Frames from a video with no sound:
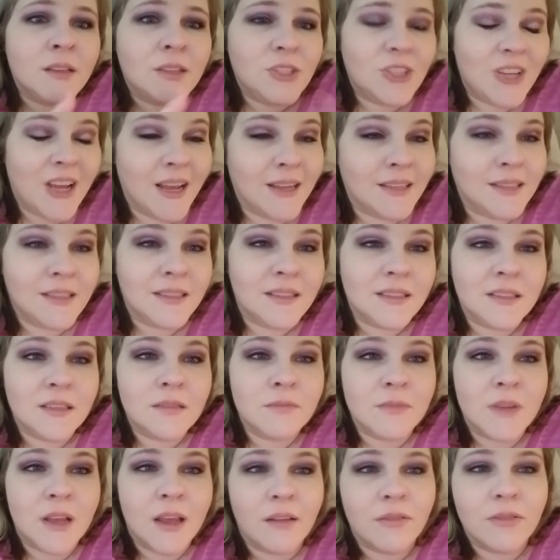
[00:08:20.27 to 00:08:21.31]
Jackson
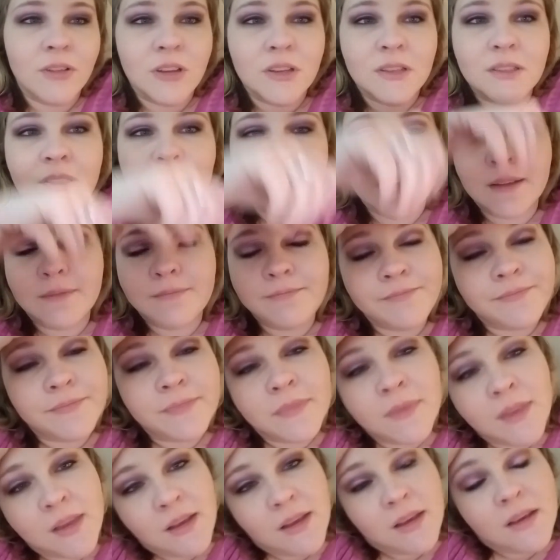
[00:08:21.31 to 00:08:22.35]
seemed to have a good time.
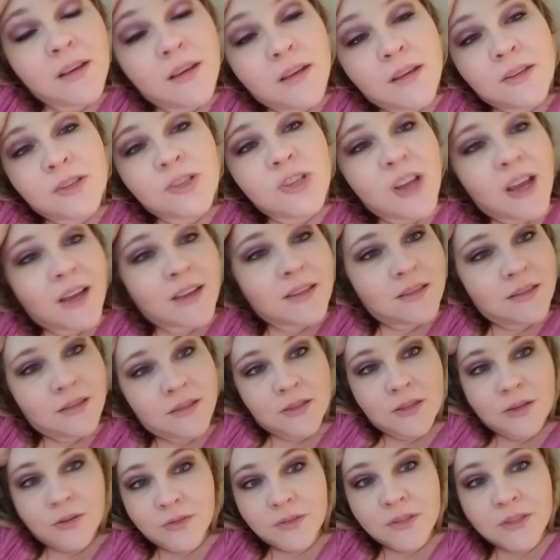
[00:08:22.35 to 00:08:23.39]

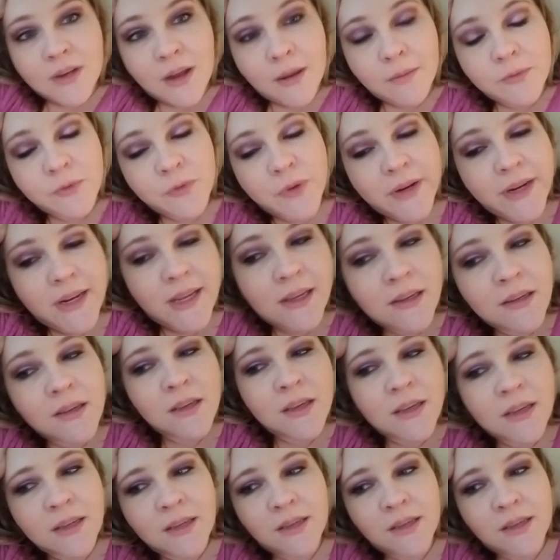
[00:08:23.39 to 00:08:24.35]
Jackson's nose stopped running,